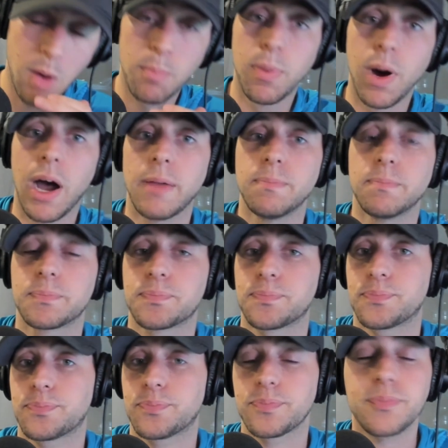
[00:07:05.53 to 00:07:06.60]
but
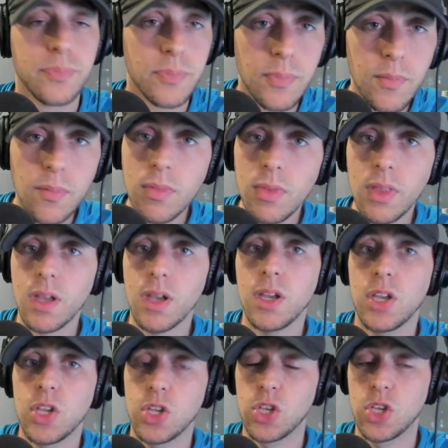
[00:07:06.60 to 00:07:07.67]

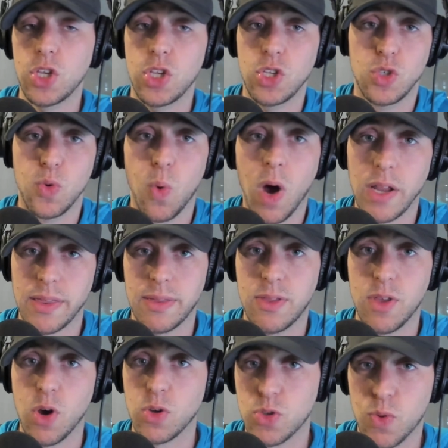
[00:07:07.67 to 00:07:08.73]
you want
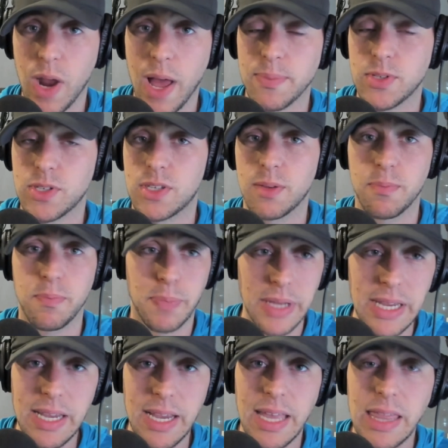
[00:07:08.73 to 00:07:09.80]
those reps to
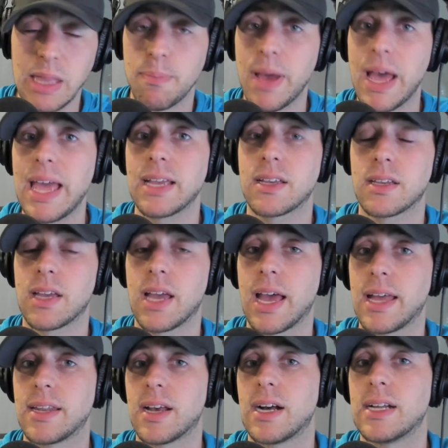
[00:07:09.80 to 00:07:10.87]
be in the bank,
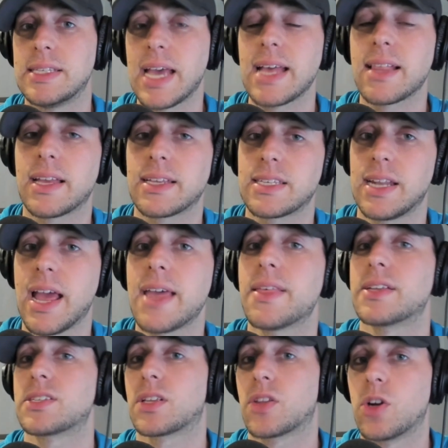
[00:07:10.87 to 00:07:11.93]
and a day like today
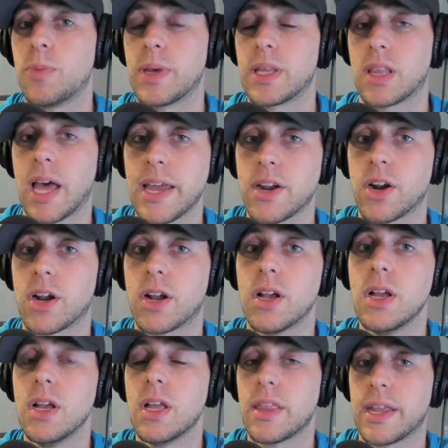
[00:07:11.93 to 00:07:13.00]
that's a little bit lighter,
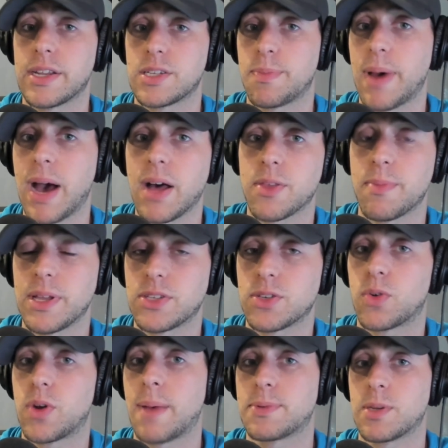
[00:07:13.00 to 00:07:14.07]
that is about the mental
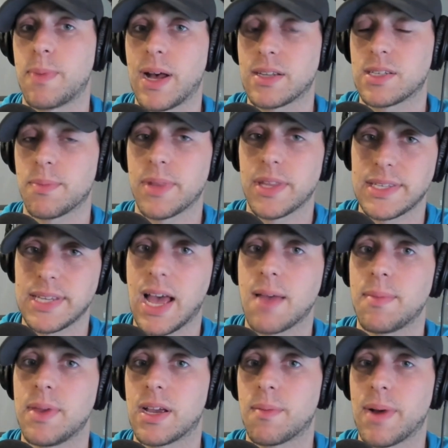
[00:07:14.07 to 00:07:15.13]
reps, about some of the
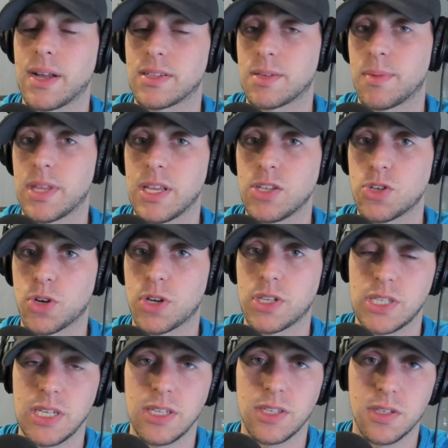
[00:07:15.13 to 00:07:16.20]
timing, about some of the
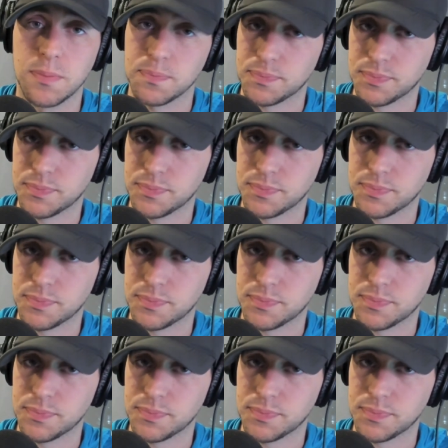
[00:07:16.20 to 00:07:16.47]
intricacies